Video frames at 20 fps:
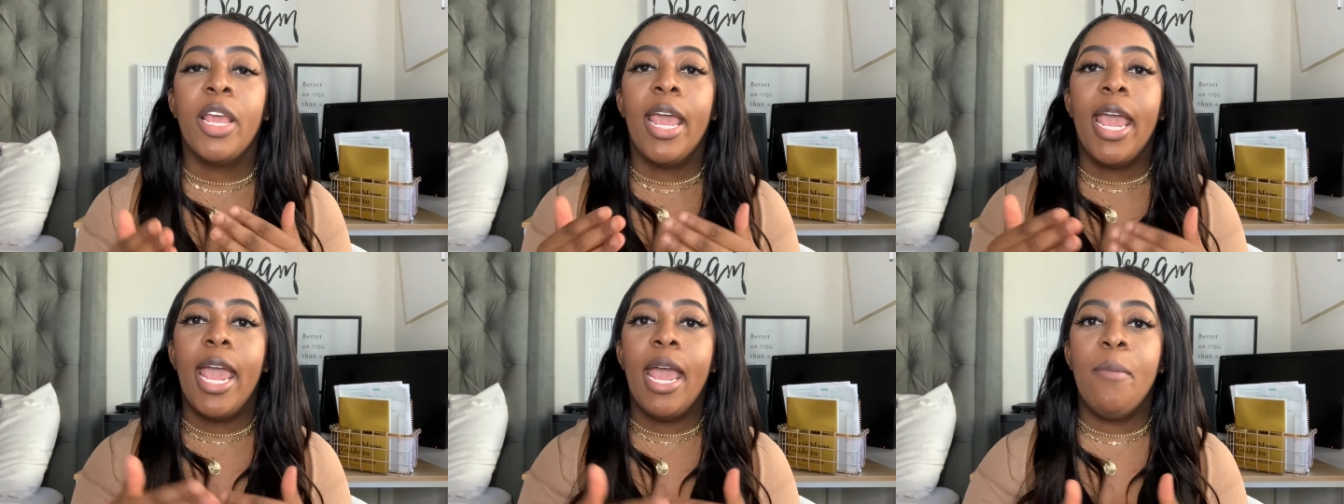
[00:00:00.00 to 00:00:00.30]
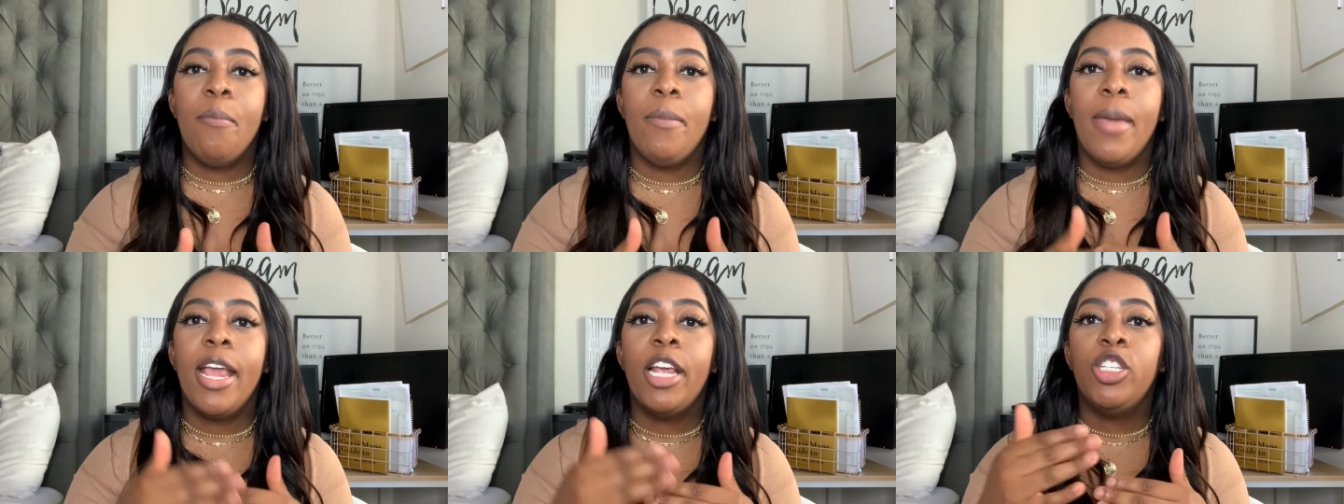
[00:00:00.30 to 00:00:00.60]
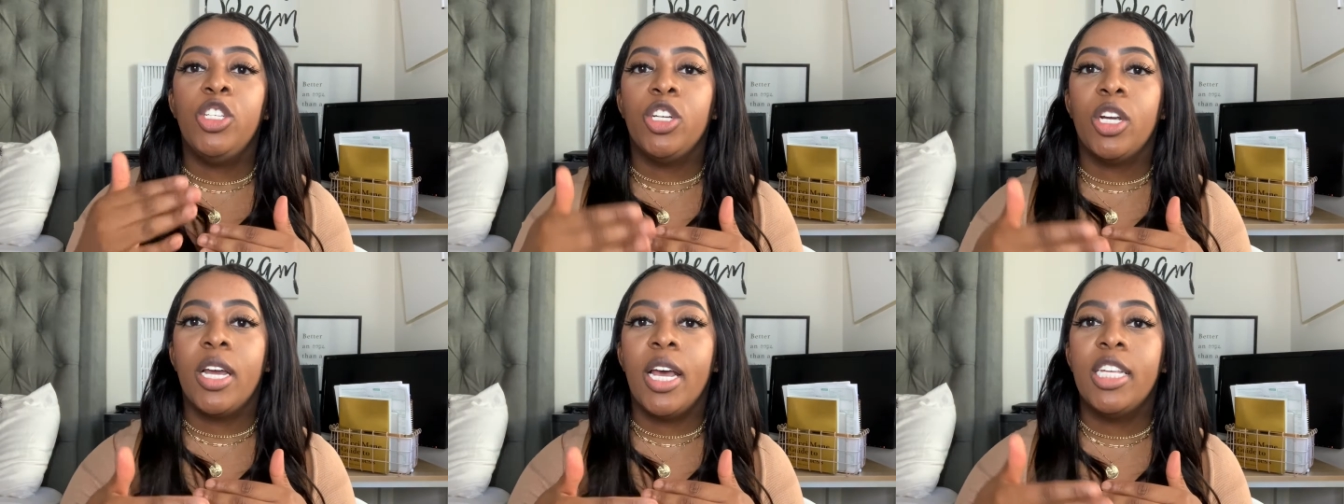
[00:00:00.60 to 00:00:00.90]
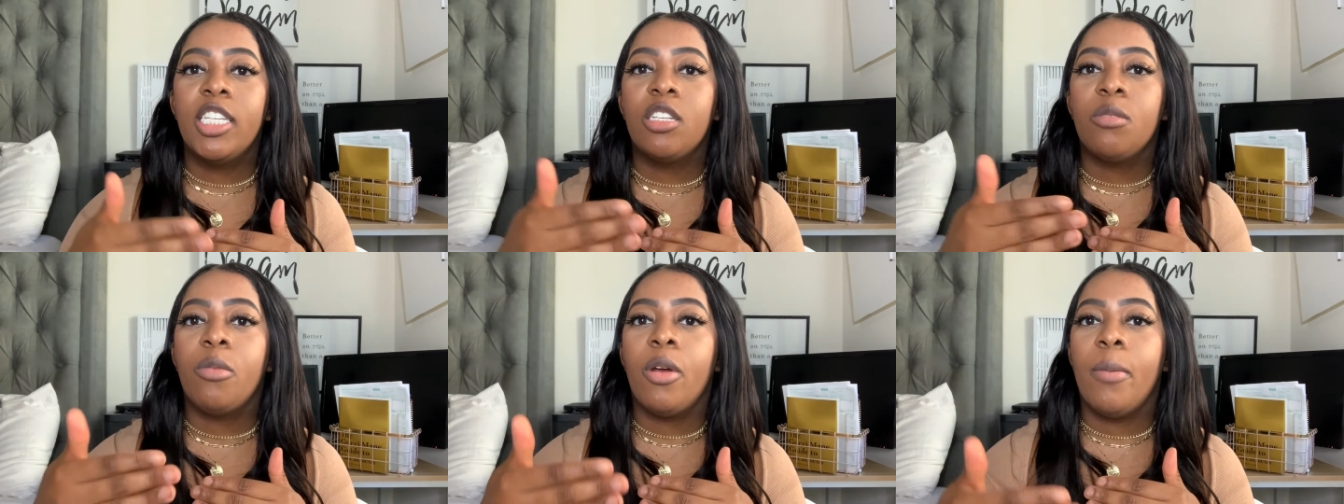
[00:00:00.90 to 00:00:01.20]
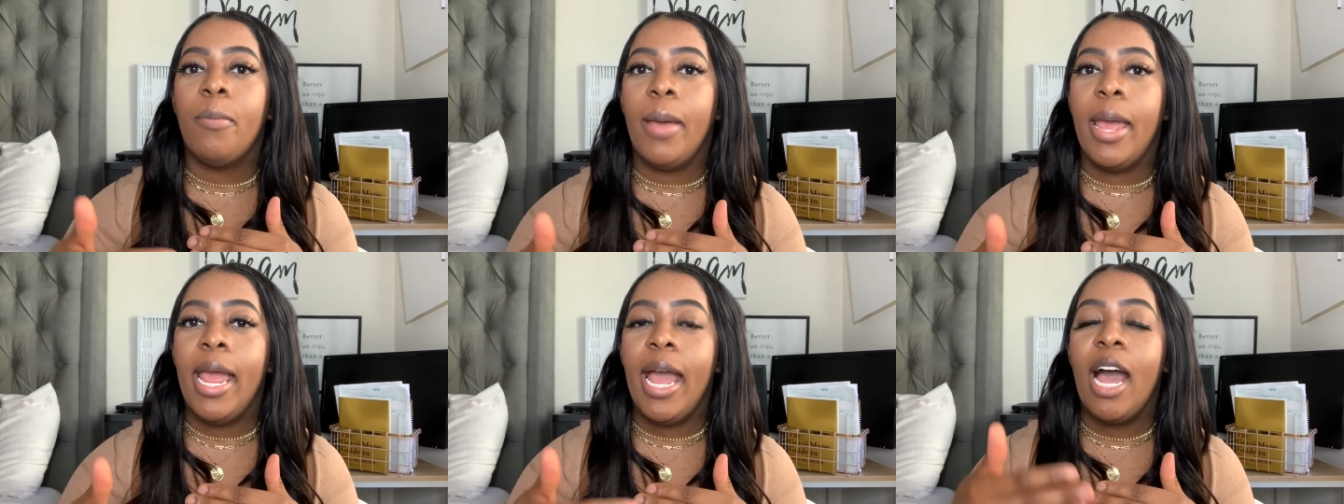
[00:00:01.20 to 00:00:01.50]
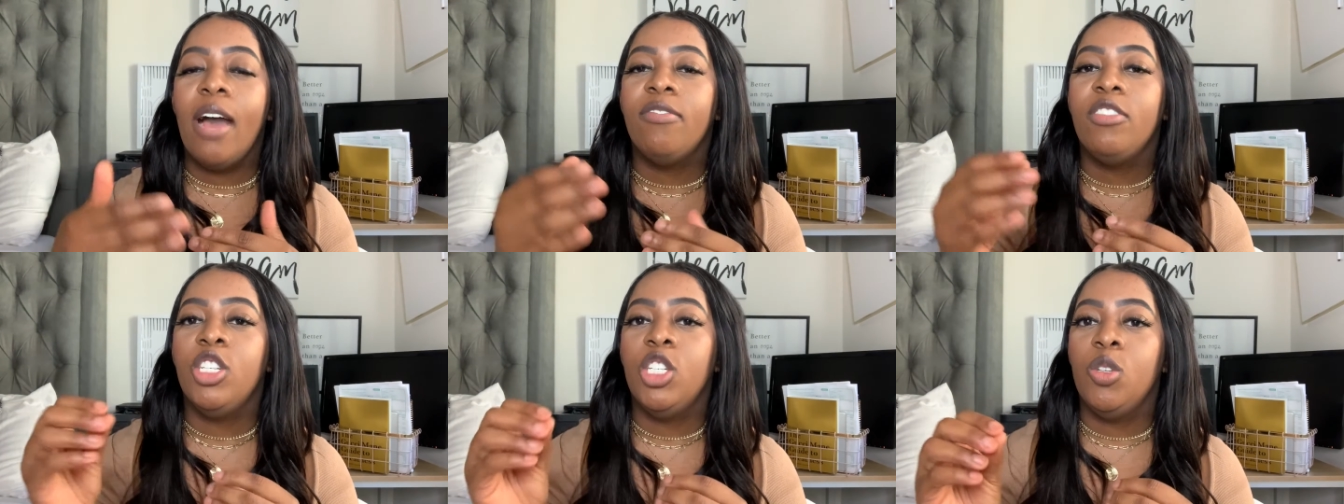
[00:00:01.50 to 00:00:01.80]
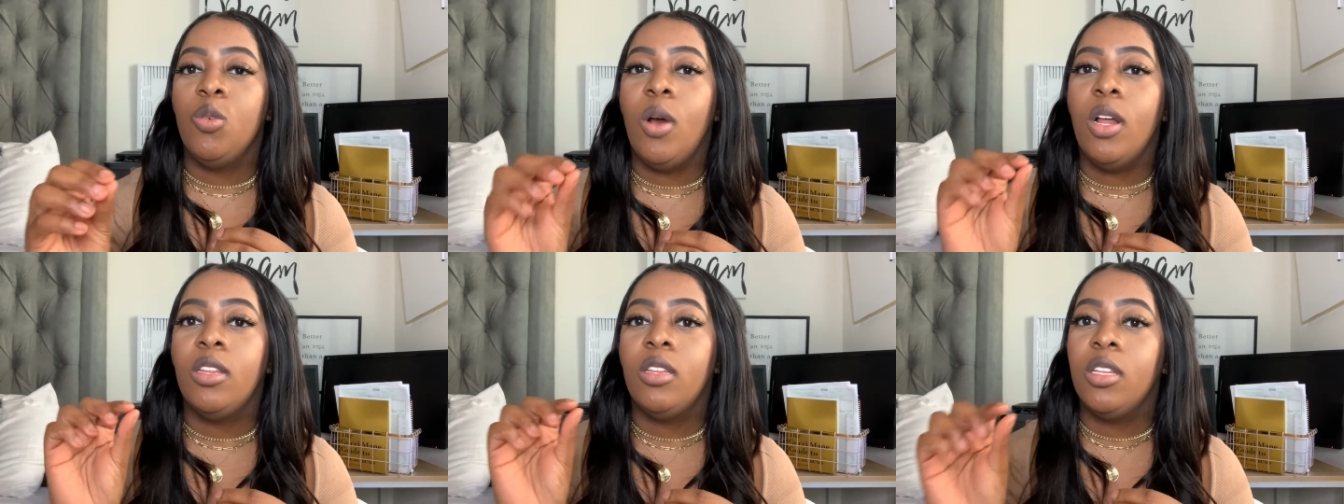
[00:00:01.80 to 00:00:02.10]
it makes your customer may have to
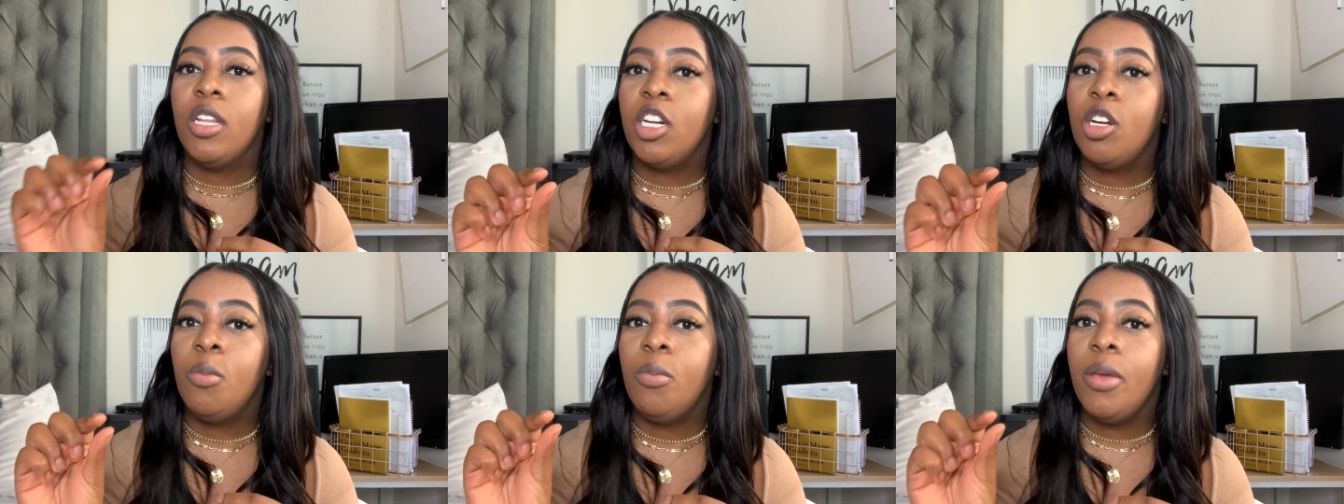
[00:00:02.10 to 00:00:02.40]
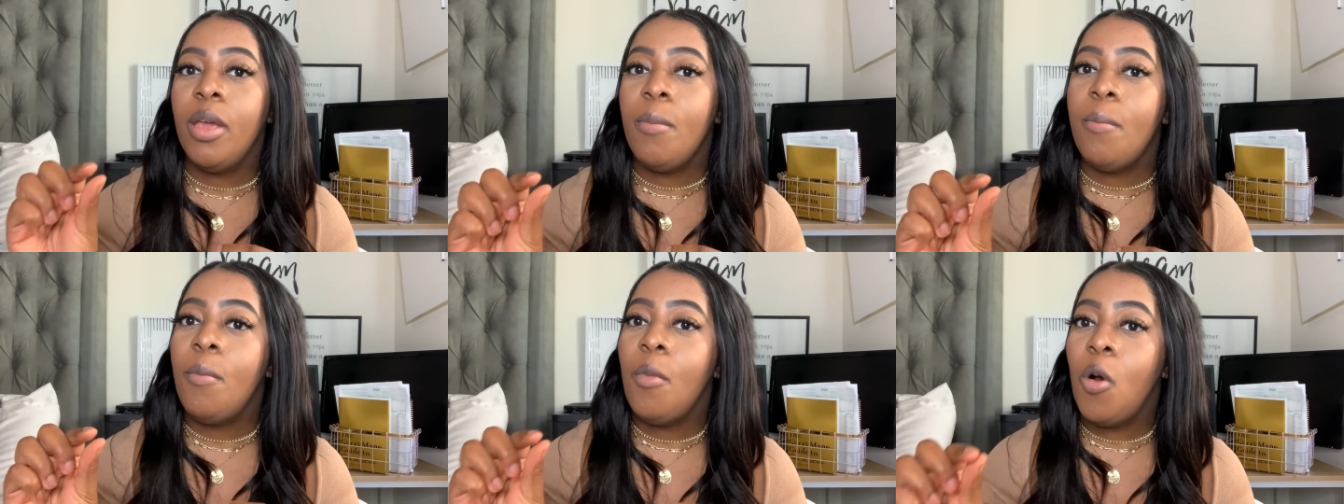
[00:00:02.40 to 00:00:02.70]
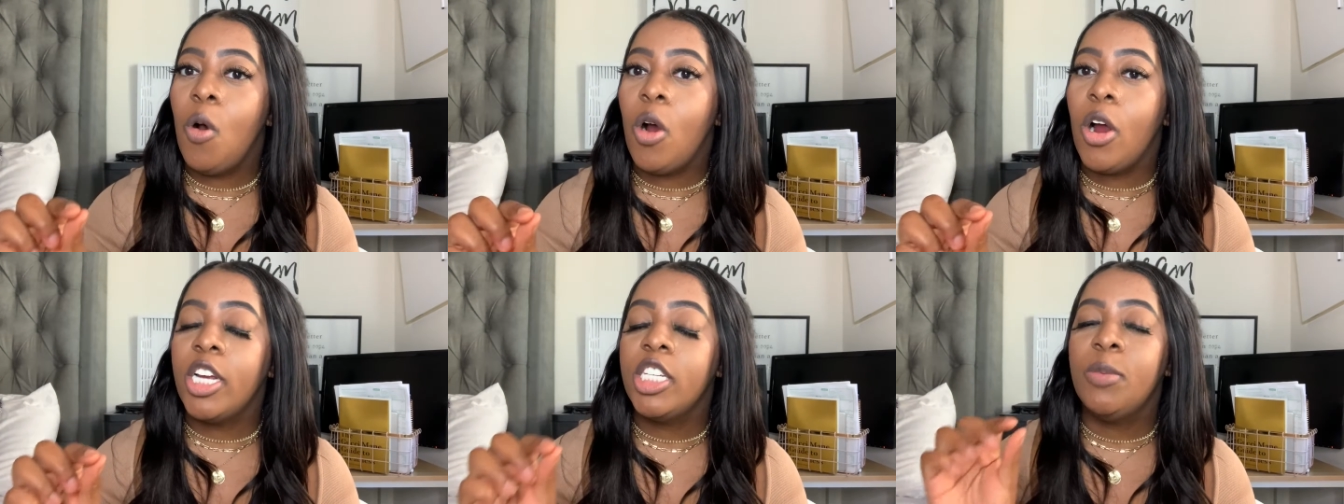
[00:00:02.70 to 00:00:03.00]
do a little bit more,